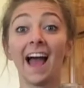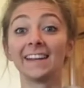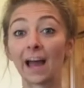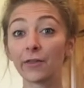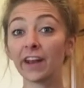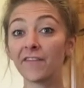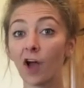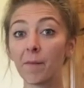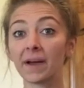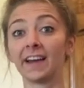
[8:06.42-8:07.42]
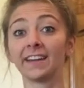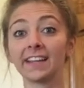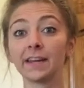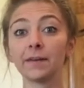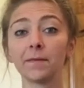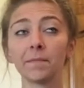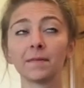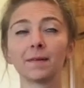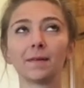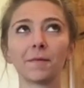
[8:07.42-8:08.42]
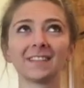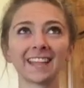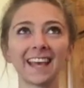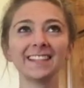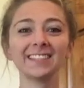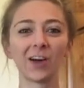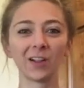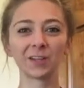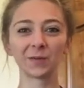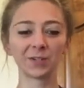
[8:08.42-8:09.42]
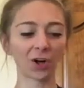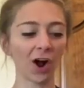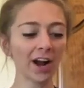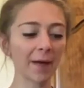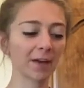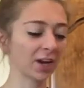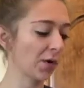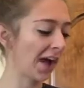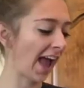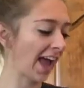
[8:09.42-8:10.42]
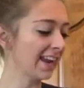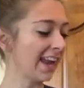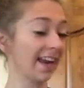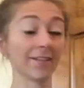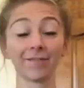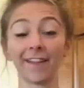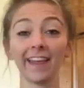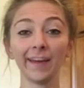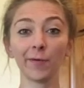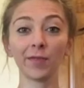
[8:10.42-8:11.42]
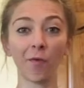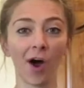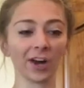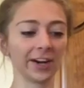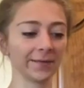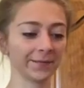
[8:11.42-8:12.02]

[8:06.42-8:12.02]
Now that I've got my onion skins all into a jar, I'm gonna go ahead and fill it with water.